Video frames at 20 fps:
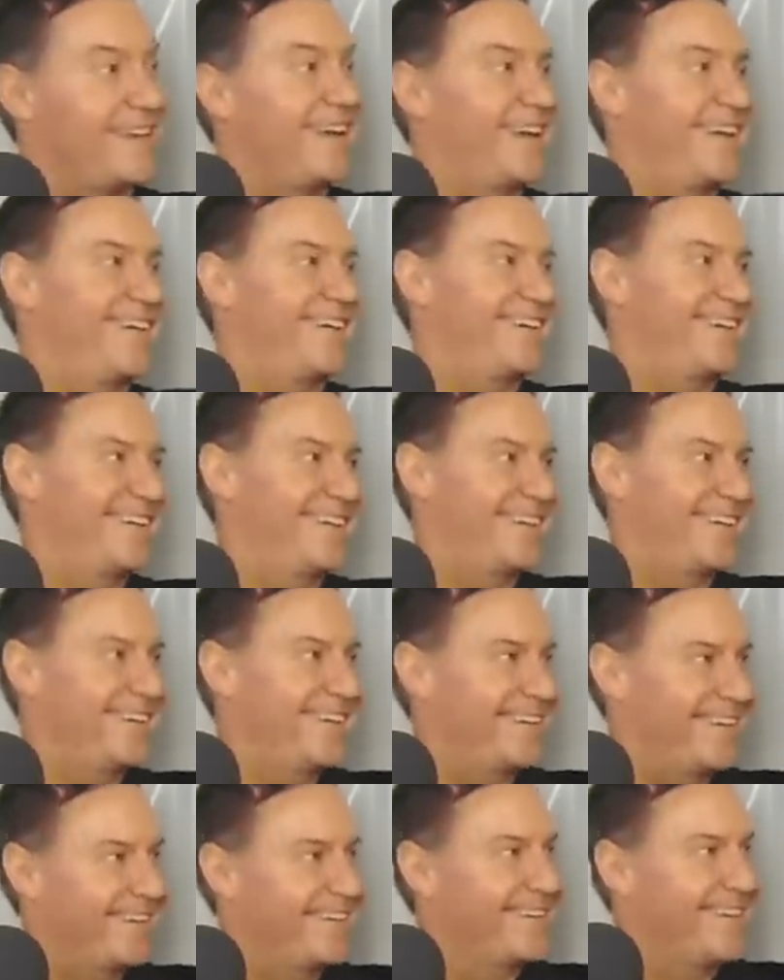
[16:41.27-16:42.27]

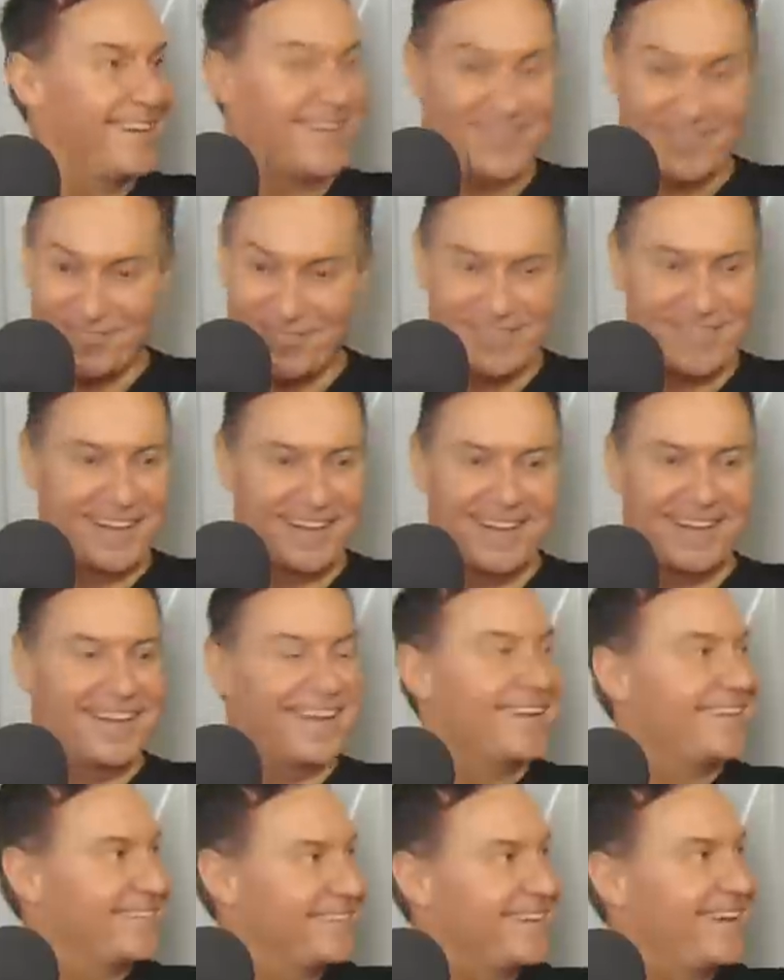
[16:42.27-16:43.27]

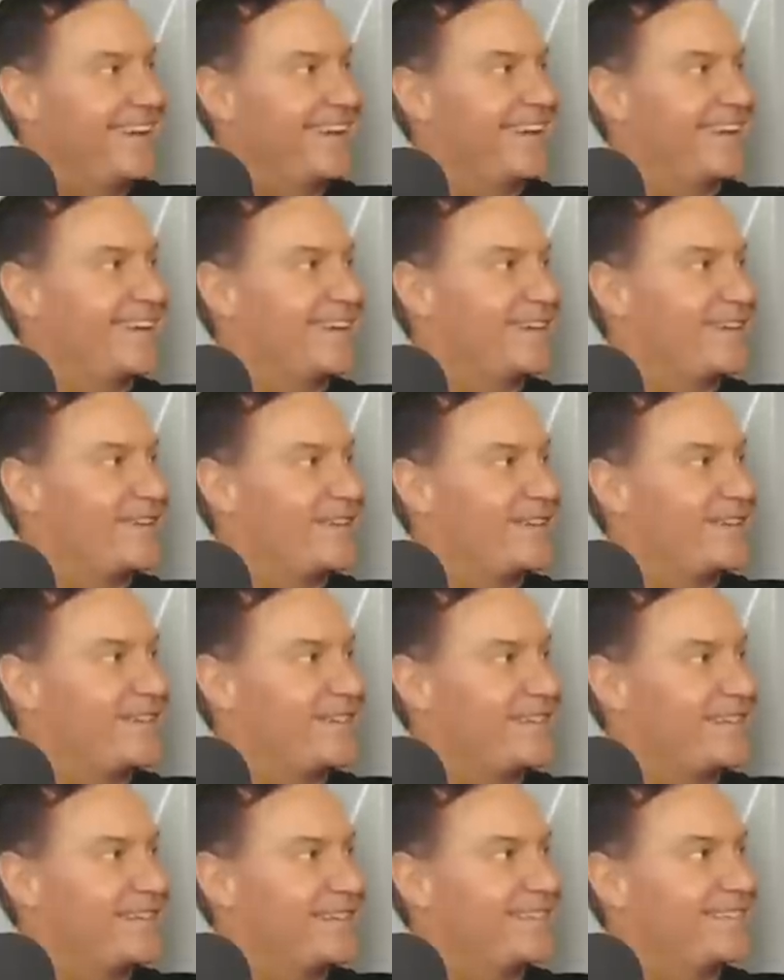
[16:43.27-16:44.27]

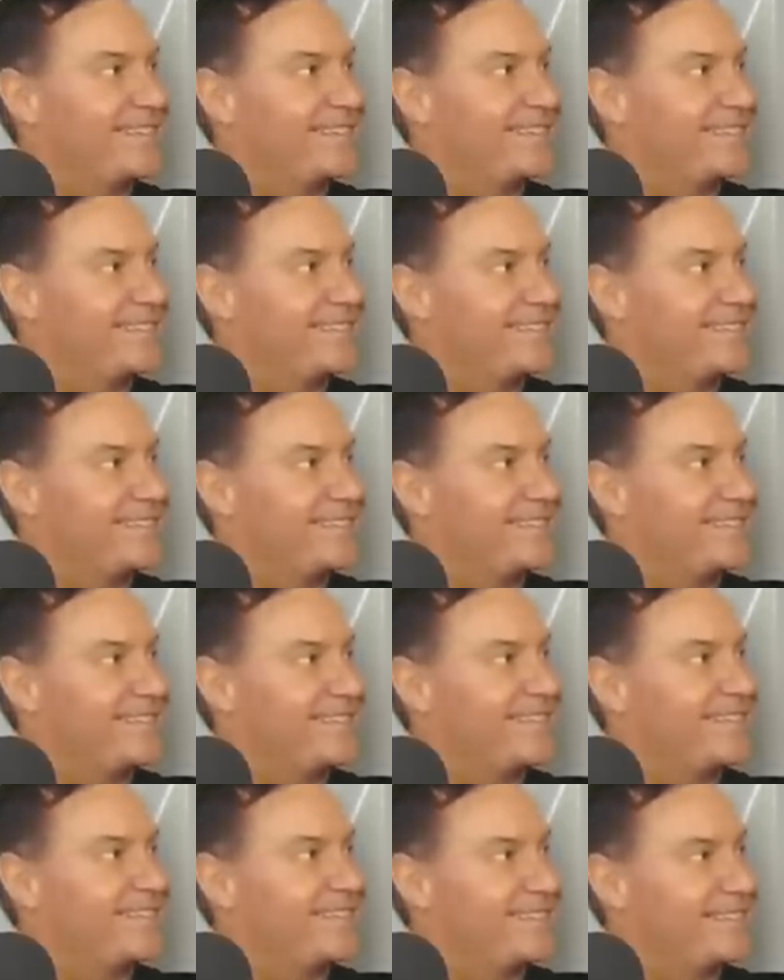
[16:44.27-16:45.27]

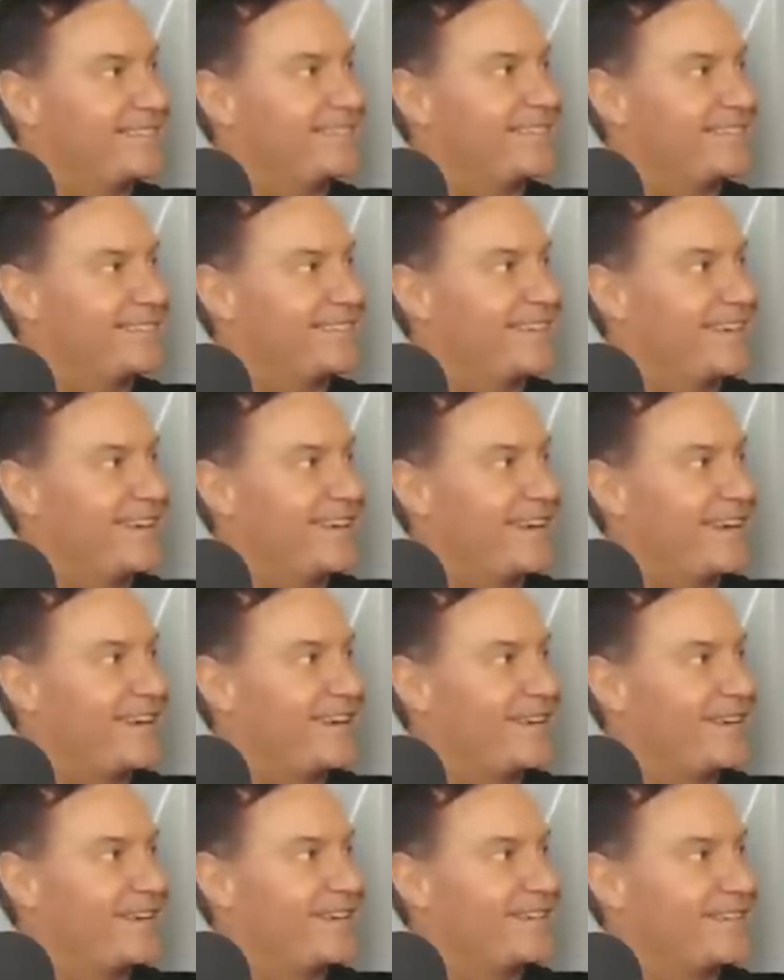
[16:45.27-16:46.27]

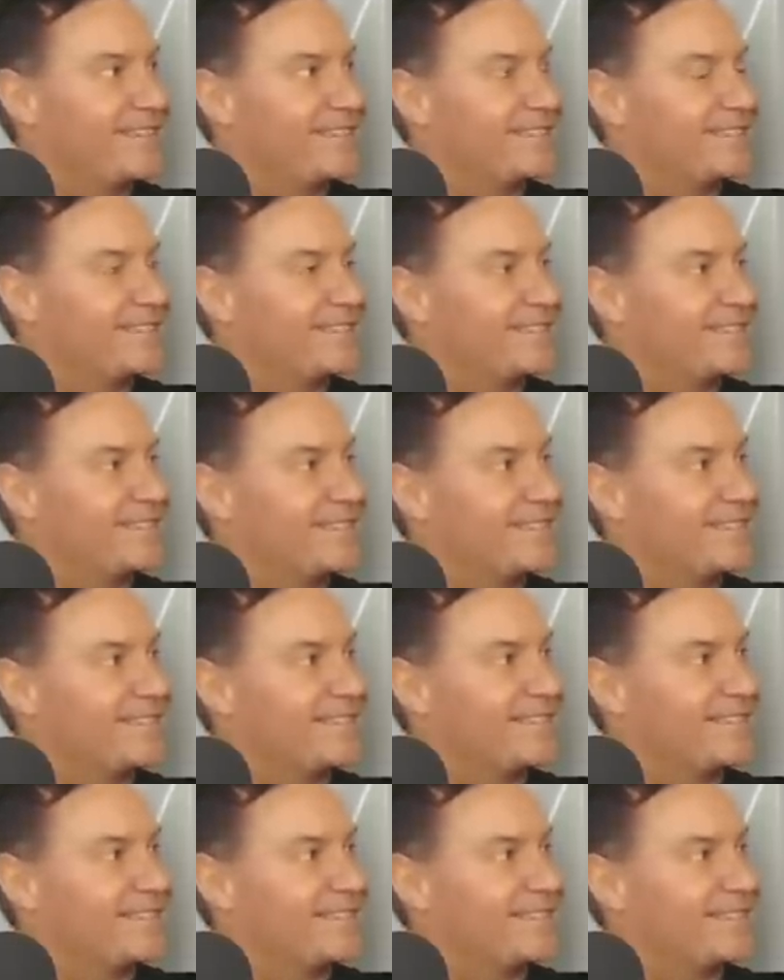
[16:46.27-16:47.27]

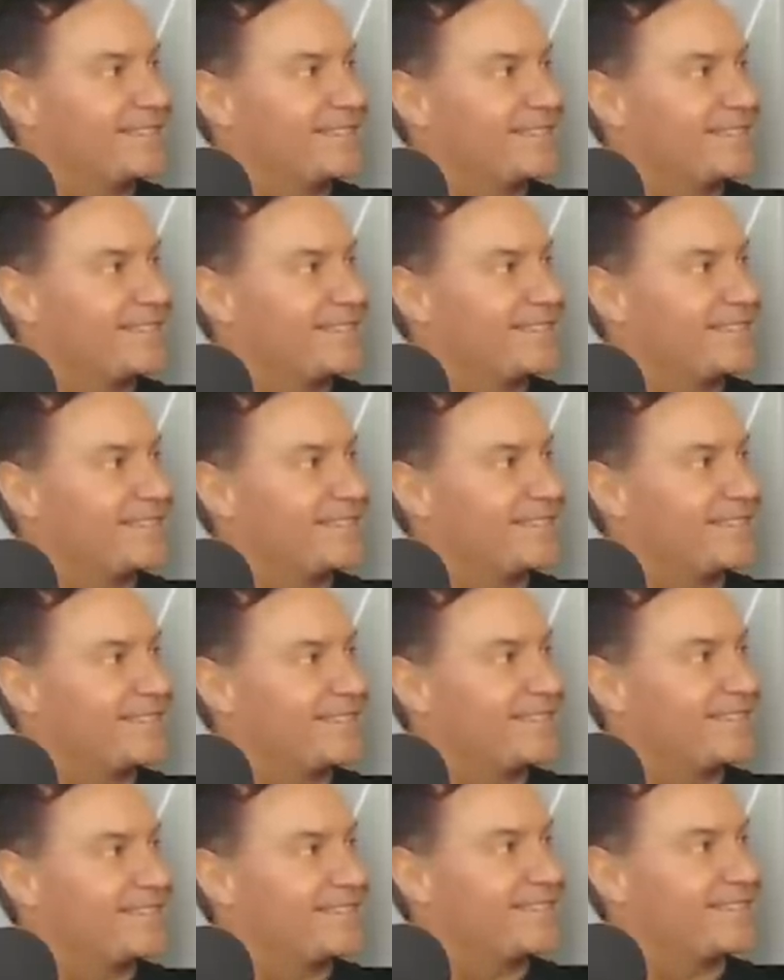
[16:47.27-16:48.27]

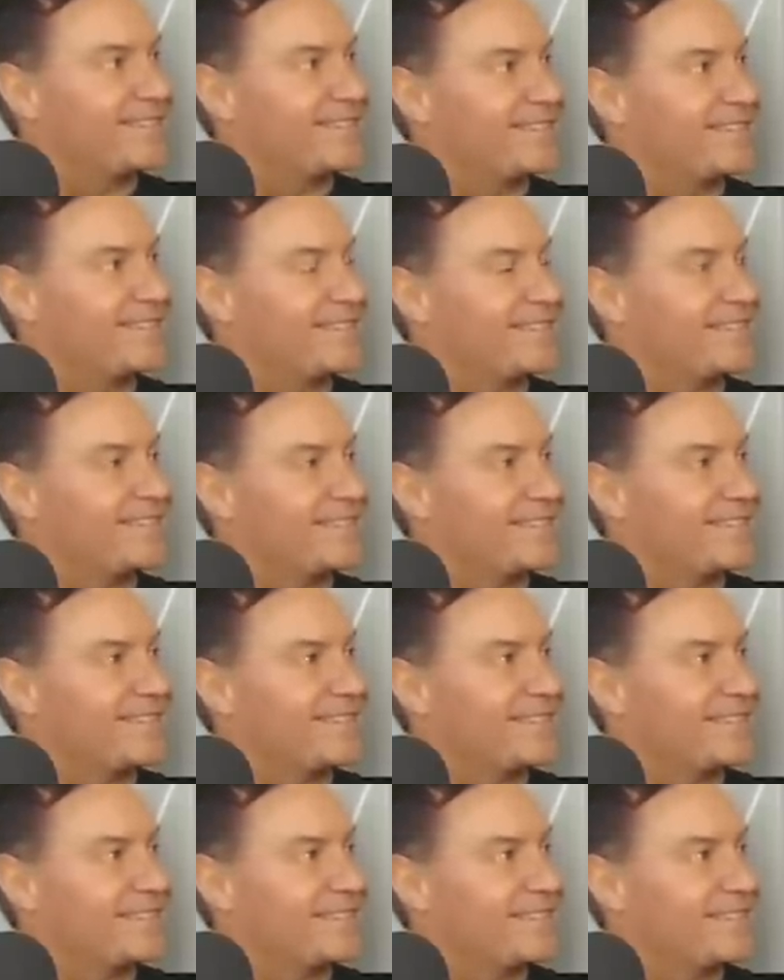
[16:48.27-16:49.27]
No words are spoken by the person on screen.